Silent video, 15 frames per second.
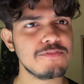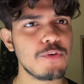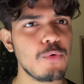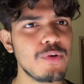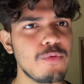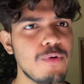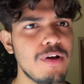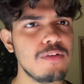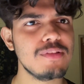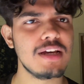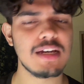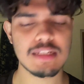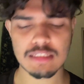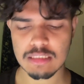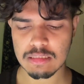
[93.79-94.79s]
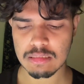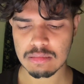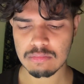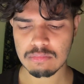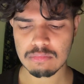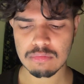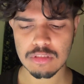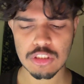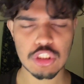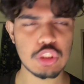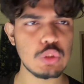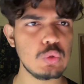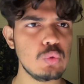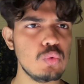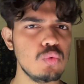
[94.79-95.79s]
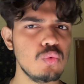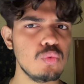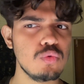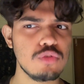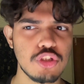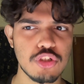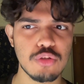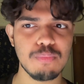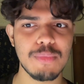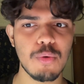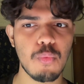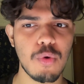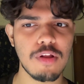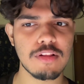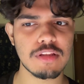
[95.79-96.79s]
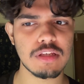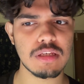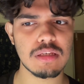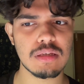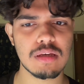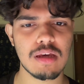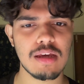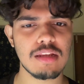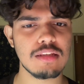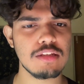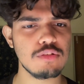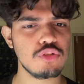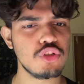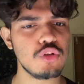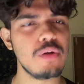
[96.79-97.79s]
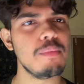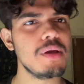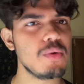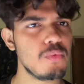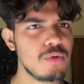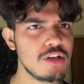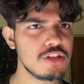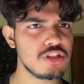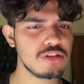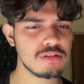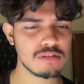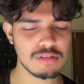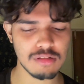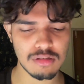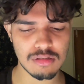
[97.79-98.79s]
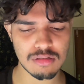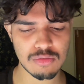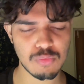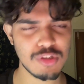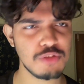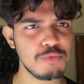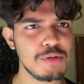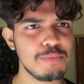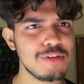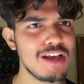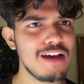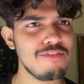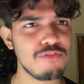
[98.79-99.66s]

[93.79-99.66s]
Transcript: going around that you should be wealthy and you shouldn't be rich because rich people have